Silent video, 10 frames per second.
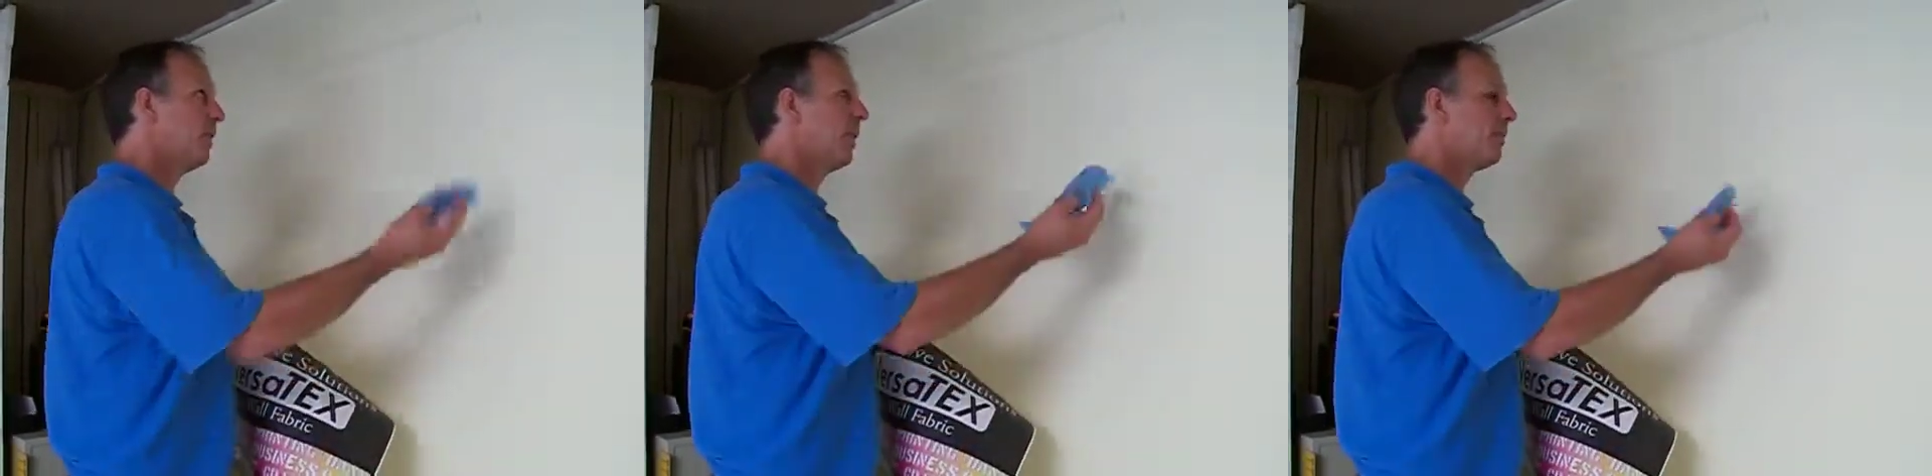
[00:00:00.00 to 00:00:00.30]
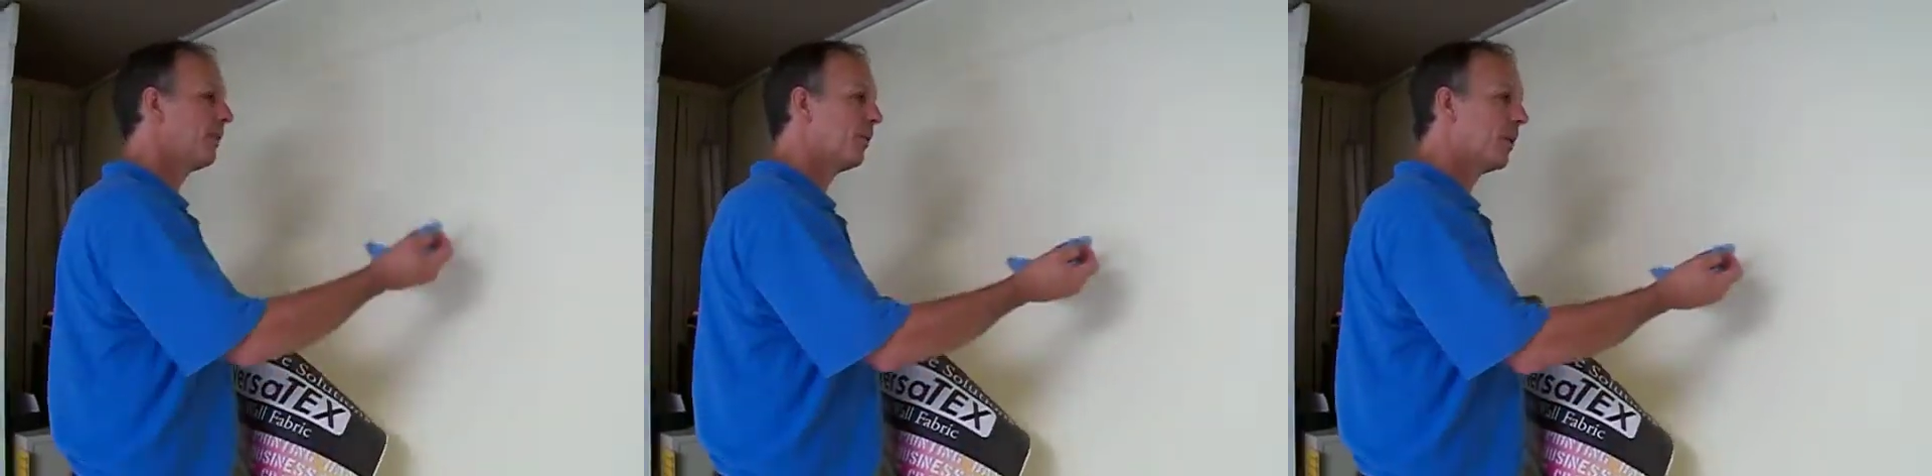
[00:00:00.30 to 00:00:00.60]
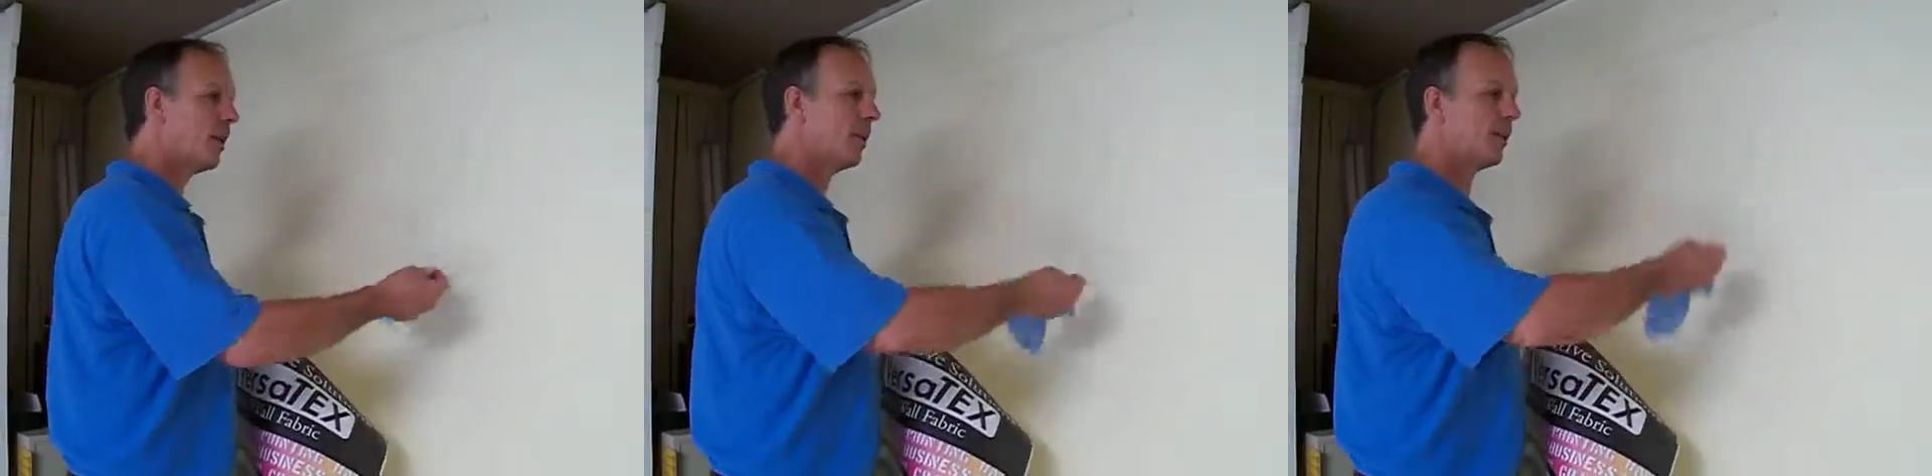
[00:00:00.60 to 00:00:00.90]
up on the
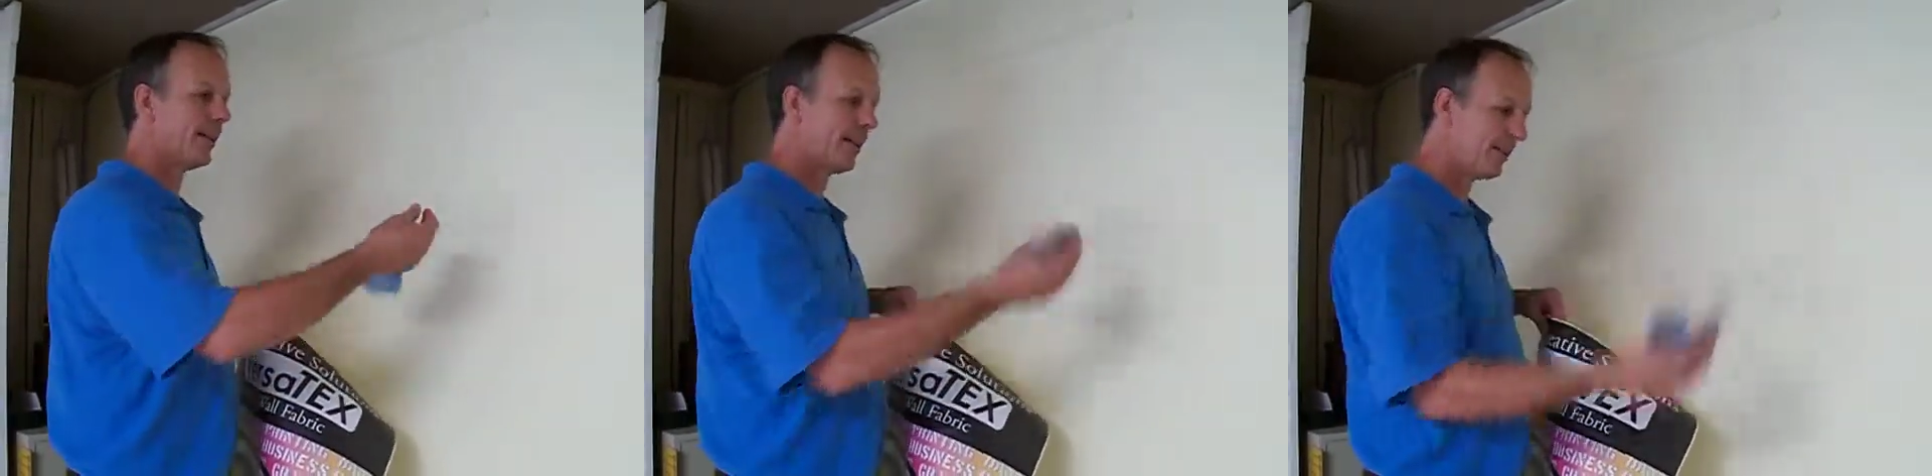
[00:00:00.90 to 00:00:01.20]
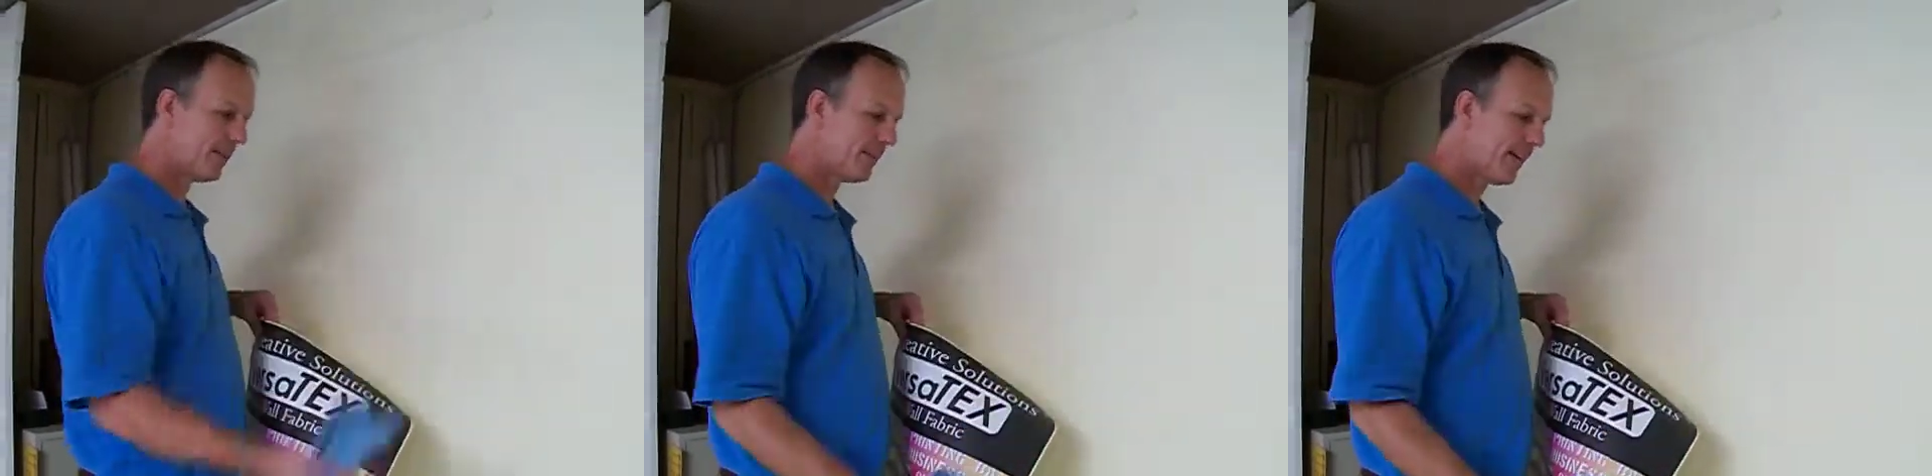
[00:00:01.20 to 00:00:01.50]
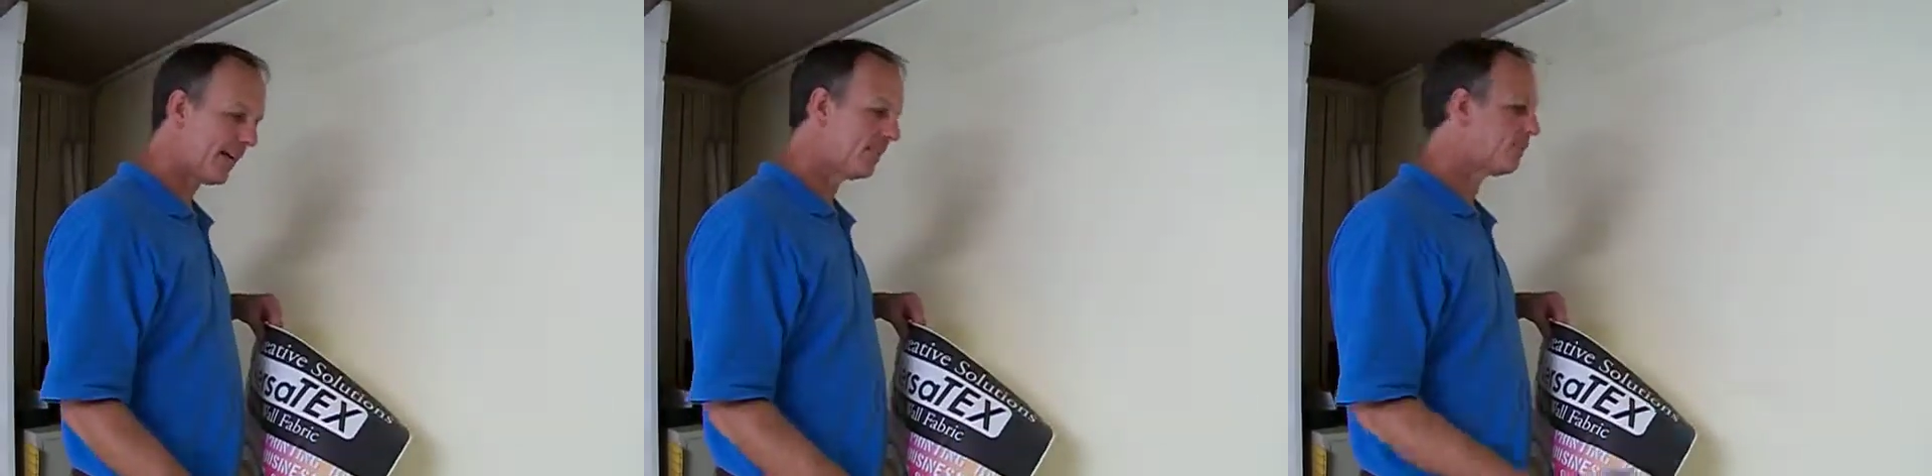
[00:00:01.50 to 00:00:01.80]
wall, it can come
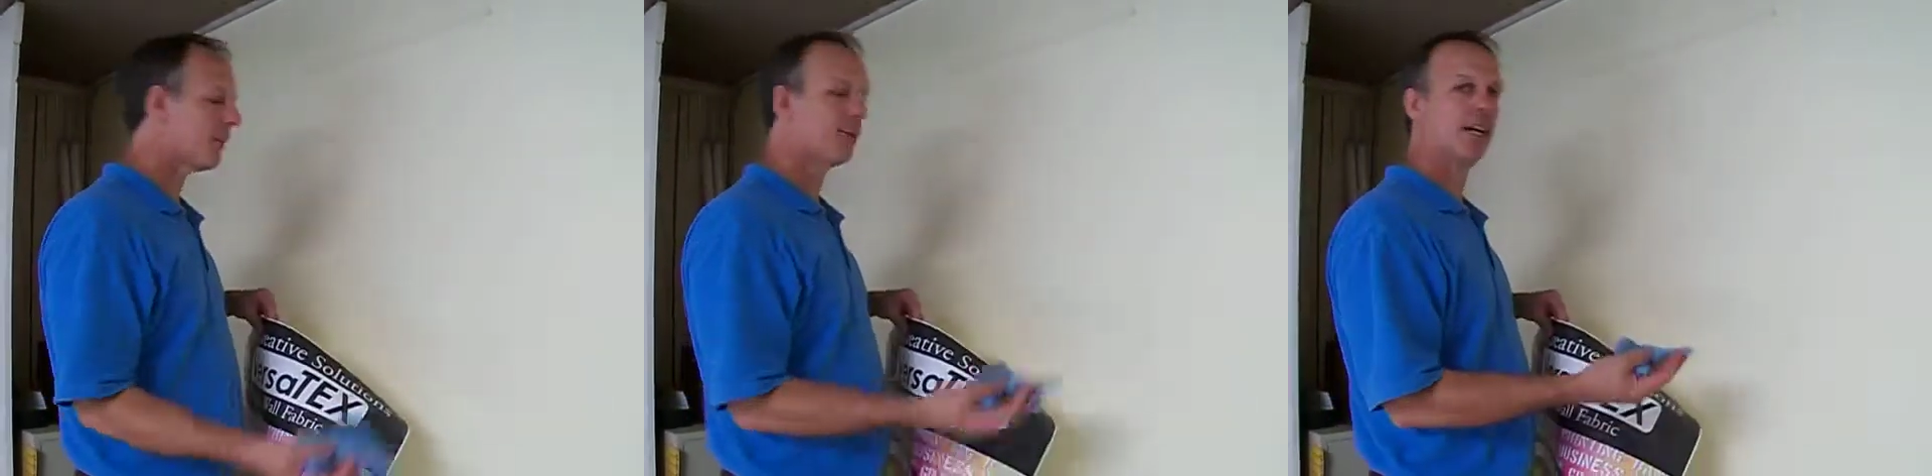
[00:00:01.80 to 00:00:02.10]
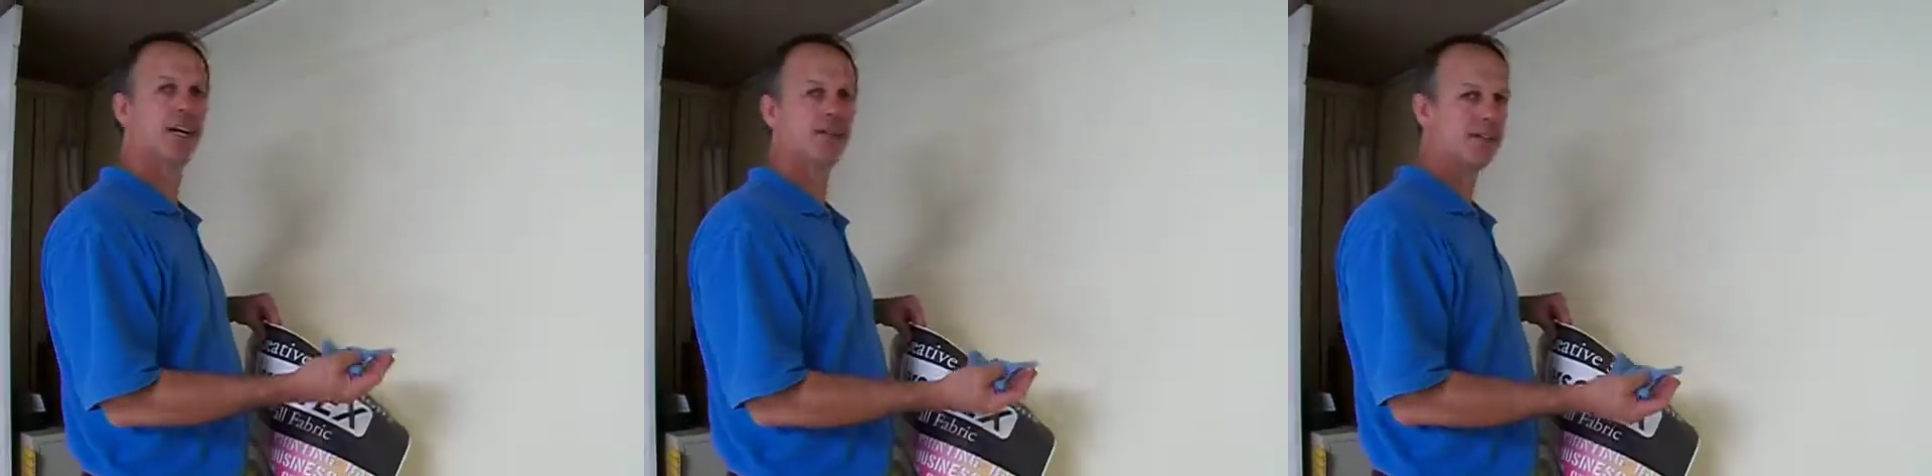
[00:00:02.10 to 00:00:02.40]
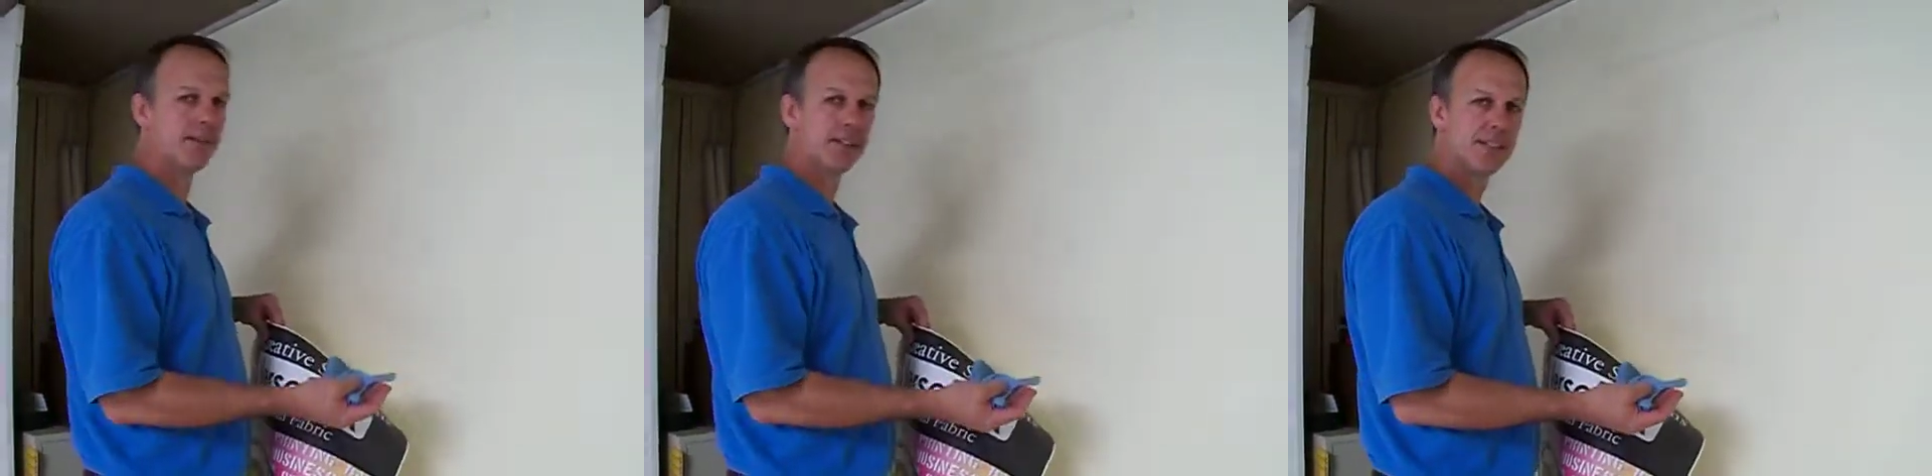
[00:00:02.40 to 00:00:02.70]
down probably
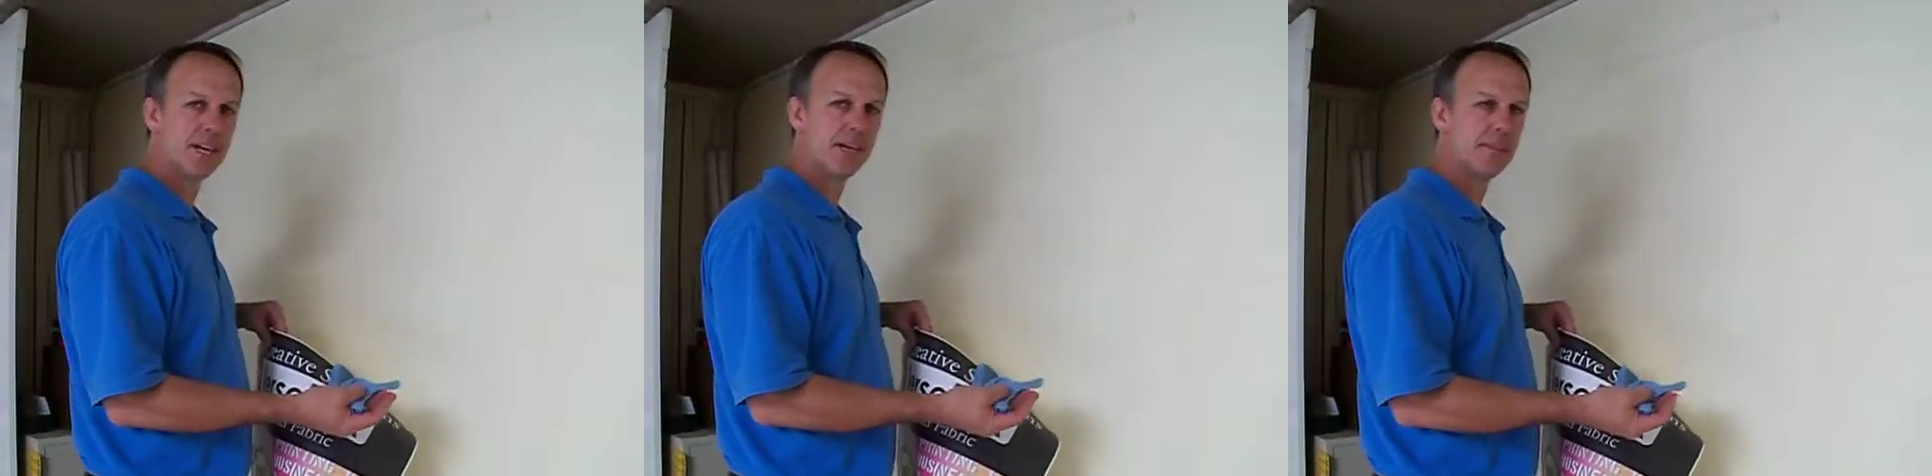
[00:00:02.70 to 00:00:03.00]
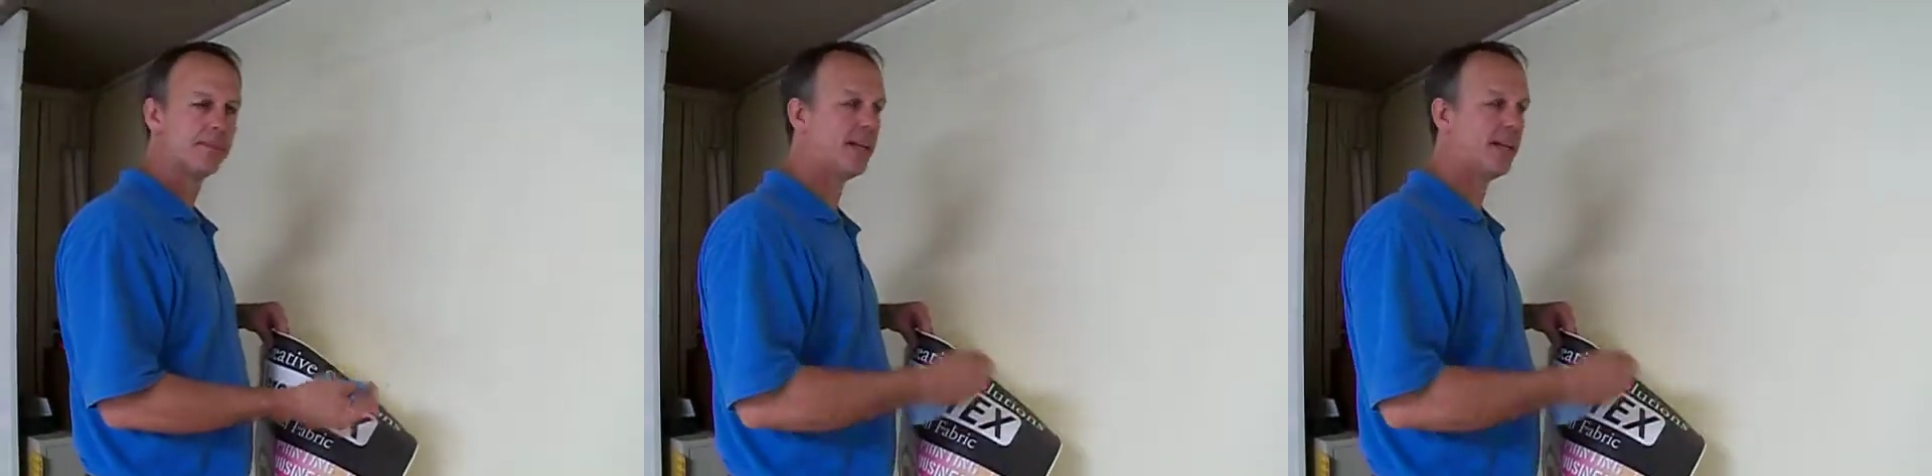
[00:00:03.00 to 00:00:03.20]
100 different times,